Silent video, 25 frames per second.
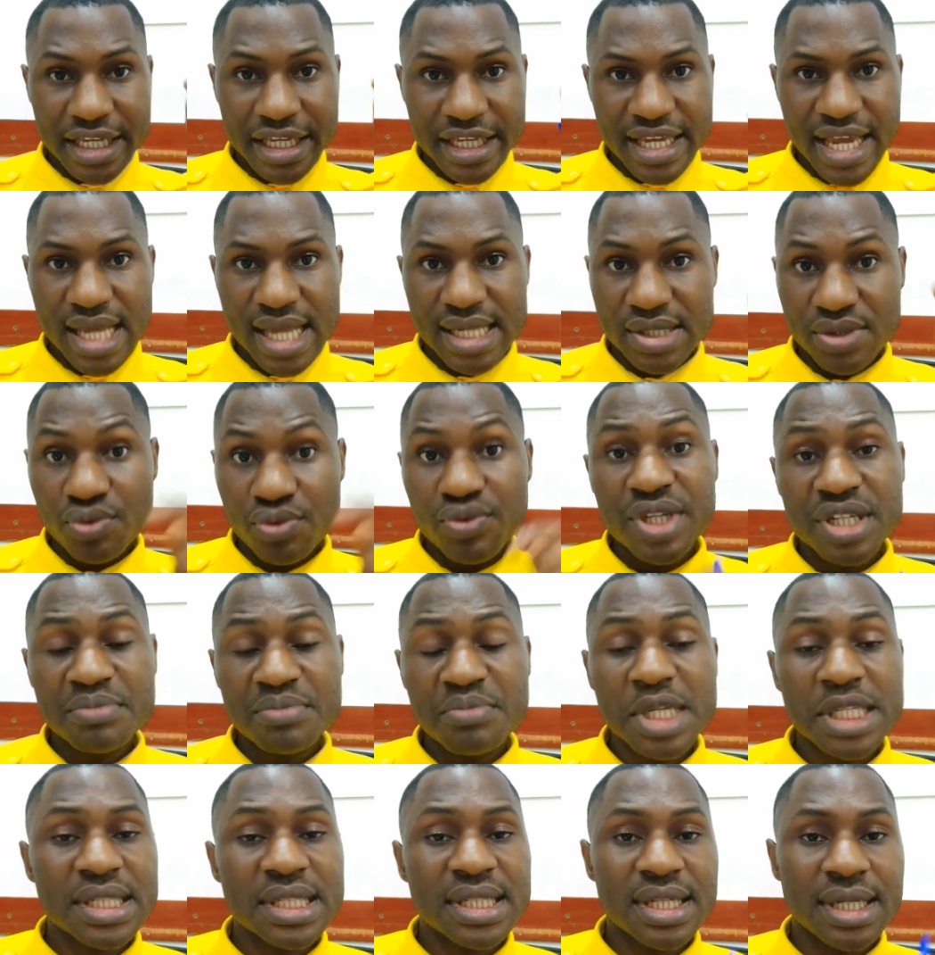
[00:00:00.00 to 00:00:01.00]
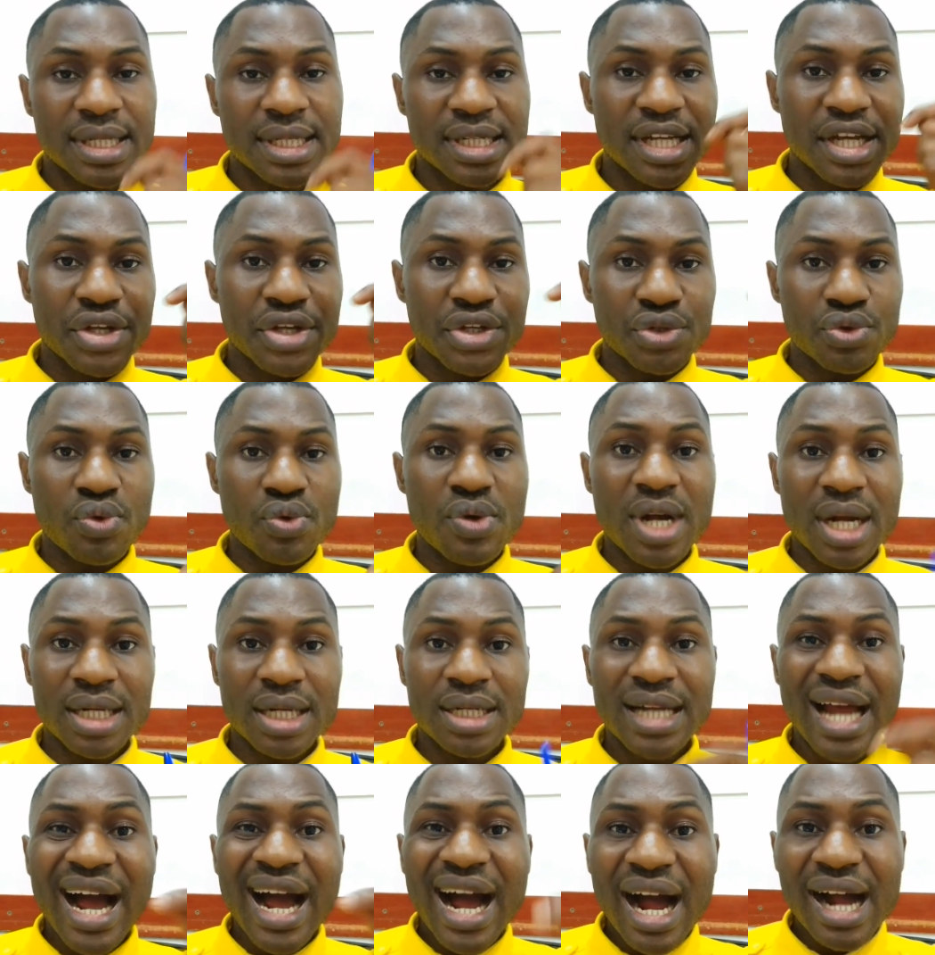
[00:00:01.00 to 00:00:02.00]
yes, which means that you
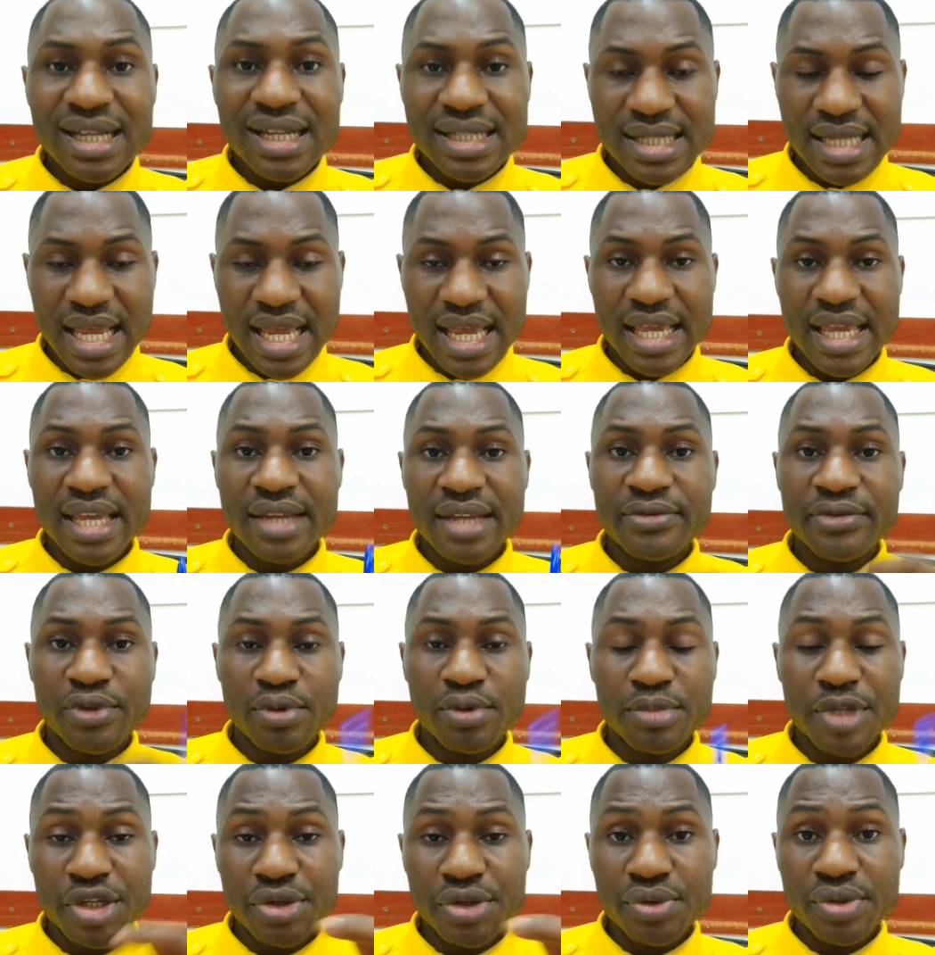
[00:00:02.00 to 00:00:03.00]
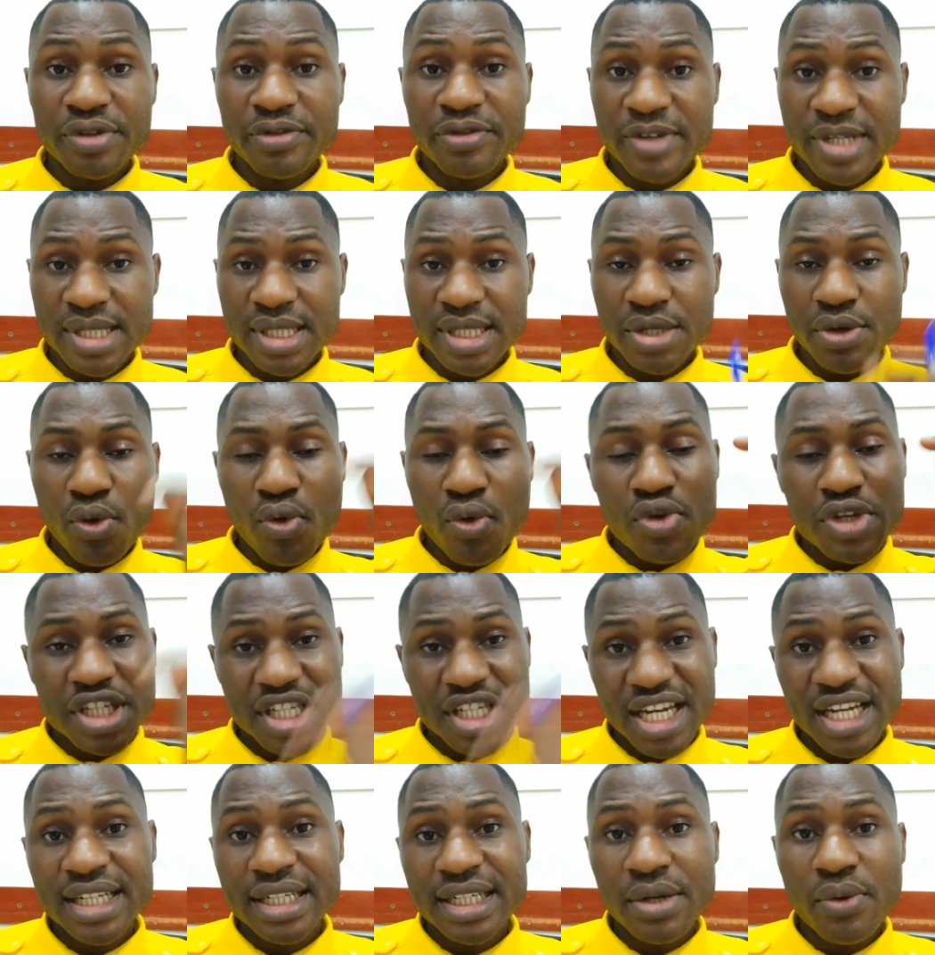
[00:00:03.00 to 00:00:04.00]
can ask again from the university or
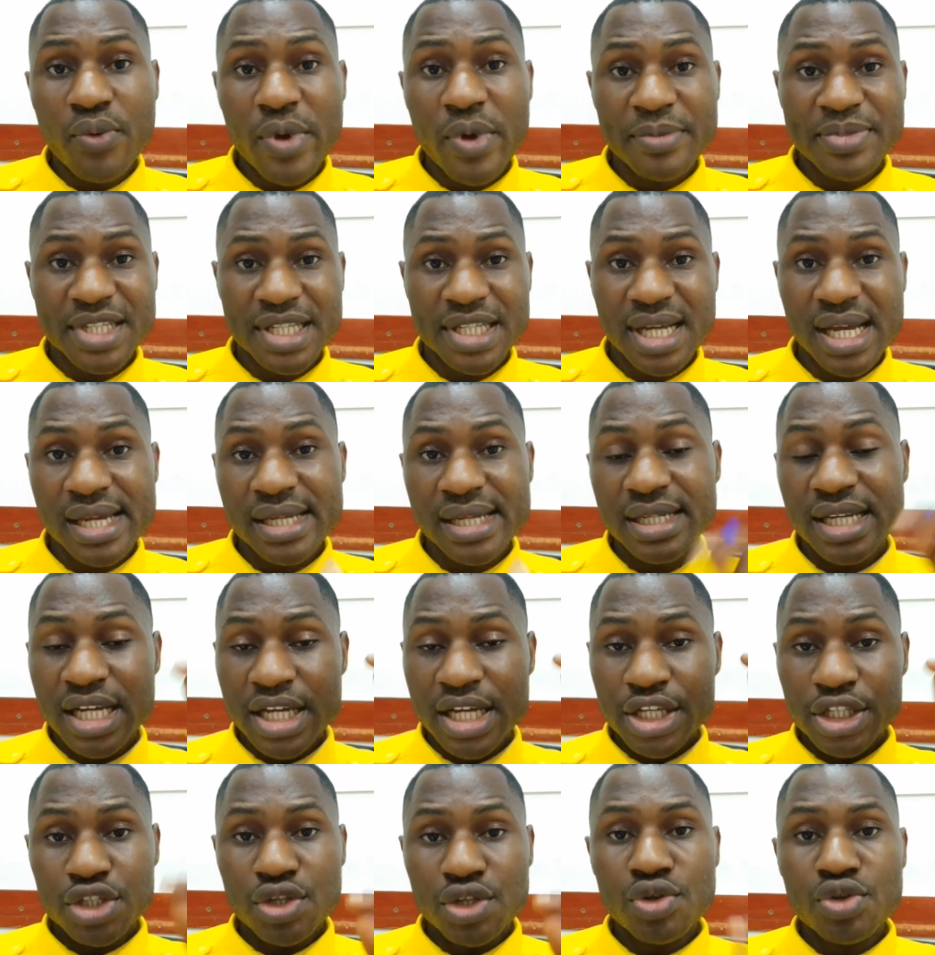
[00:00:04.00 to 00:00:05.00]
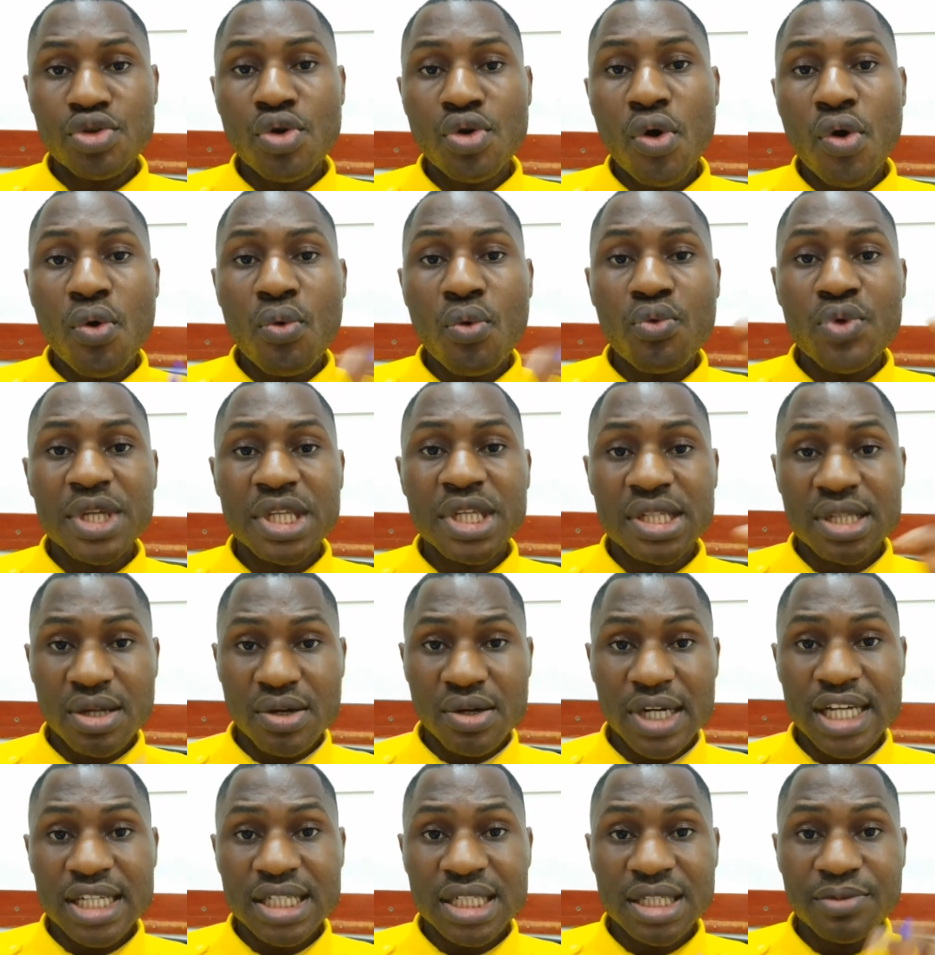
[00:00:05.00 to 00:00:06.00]
check the website to know which
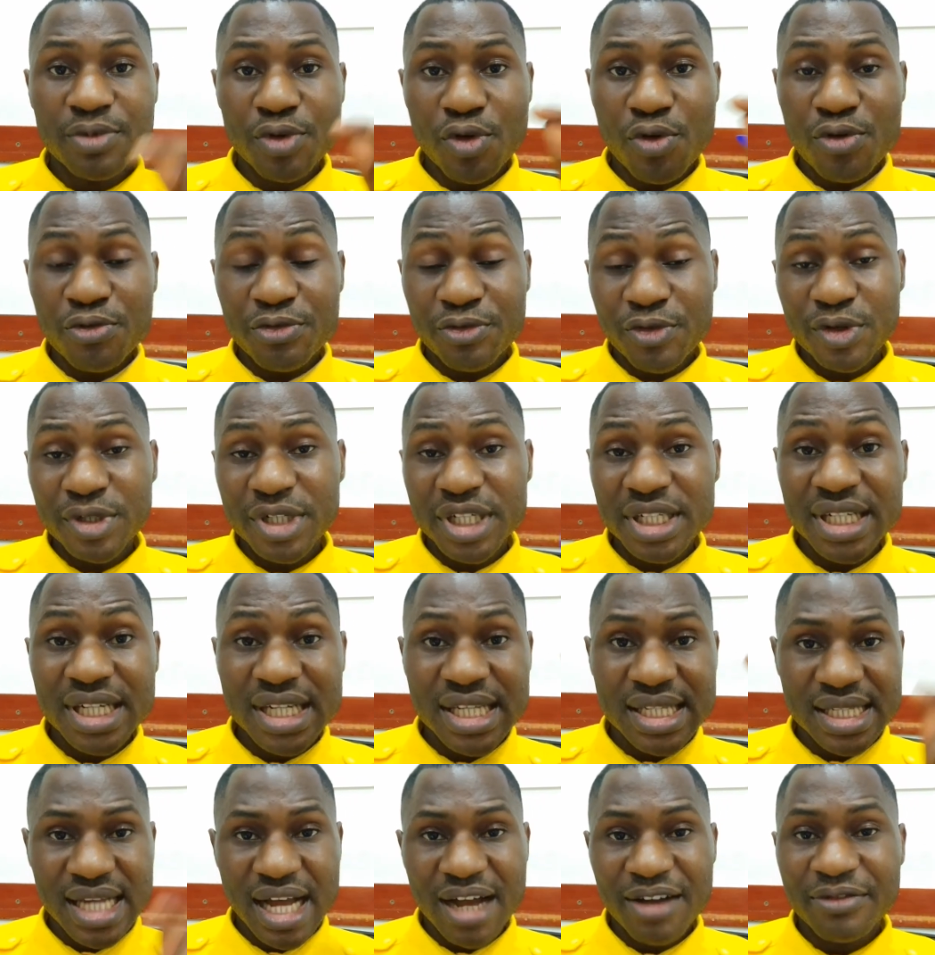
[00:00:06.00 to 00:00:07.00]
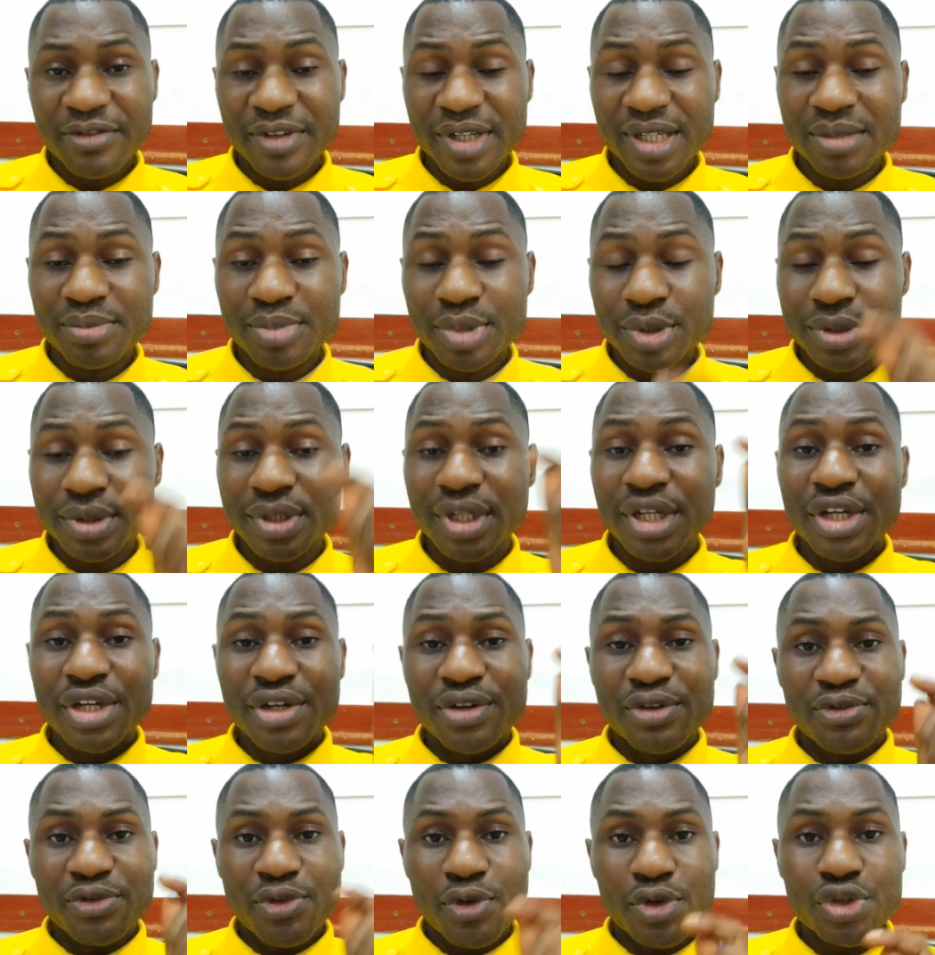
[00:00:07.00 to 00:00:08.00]
scholarship or funding is available
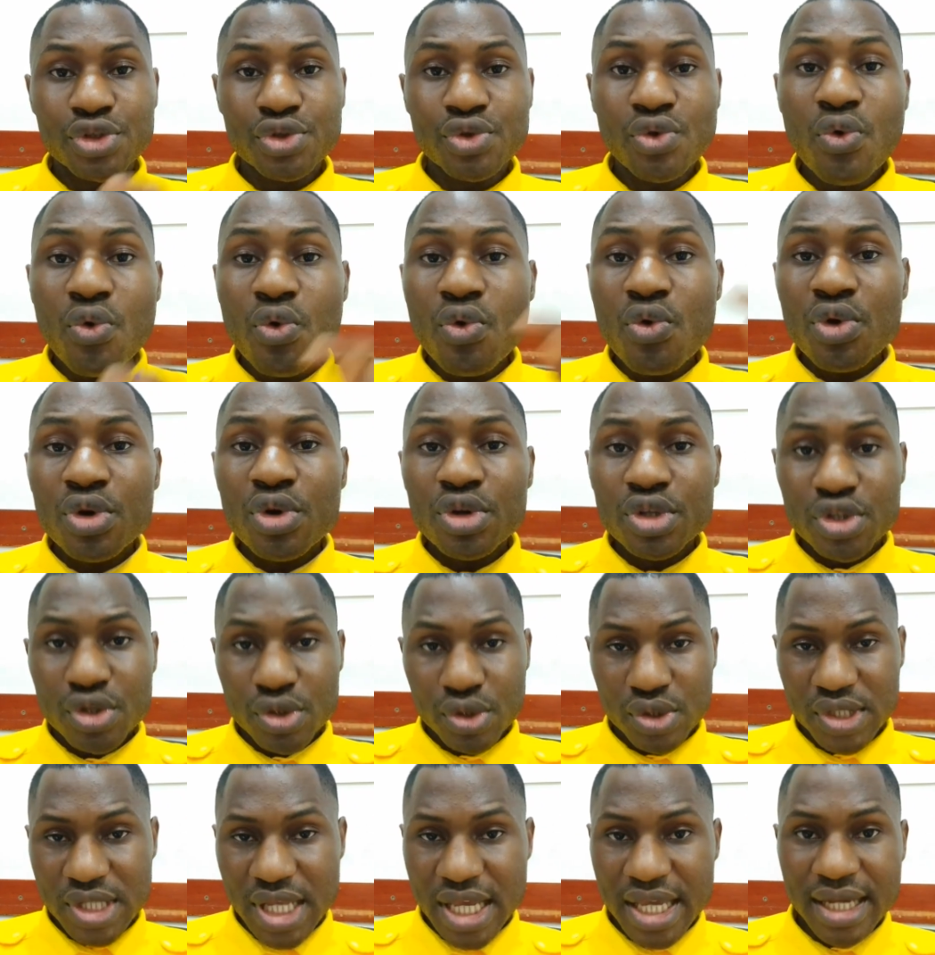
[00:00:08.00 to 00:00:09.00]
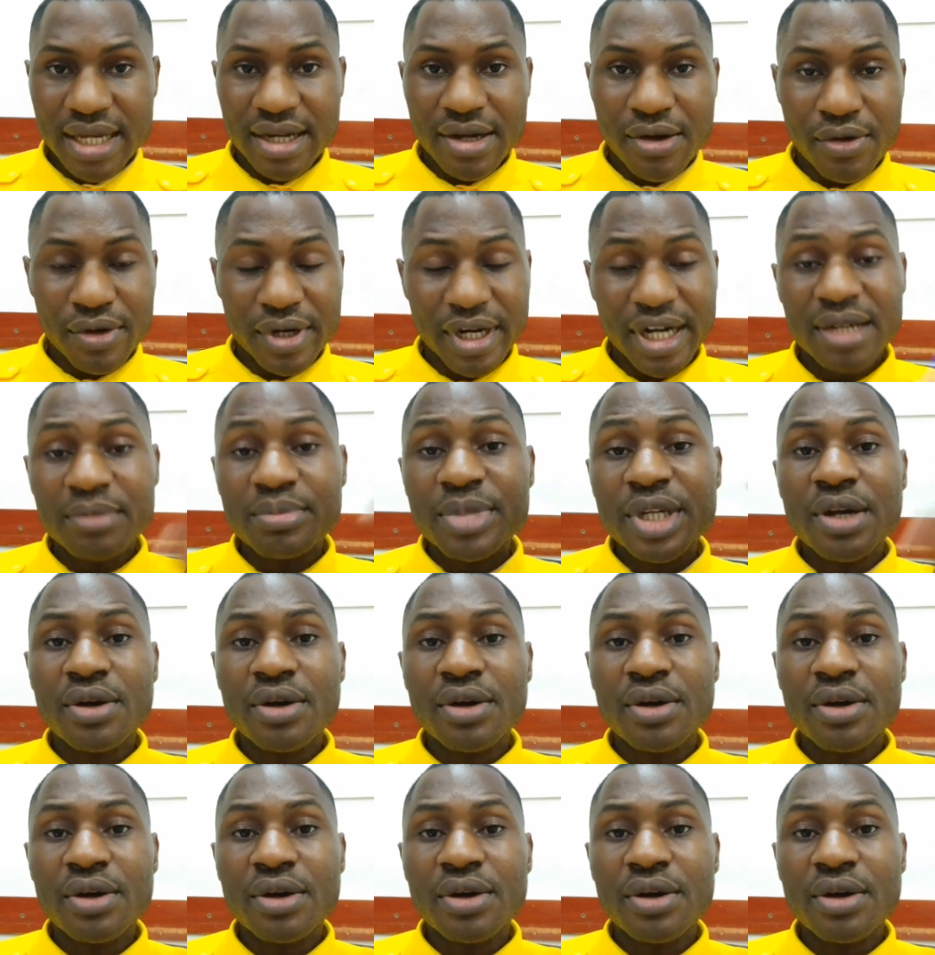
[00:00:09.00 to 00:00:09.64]
for you to take, alright?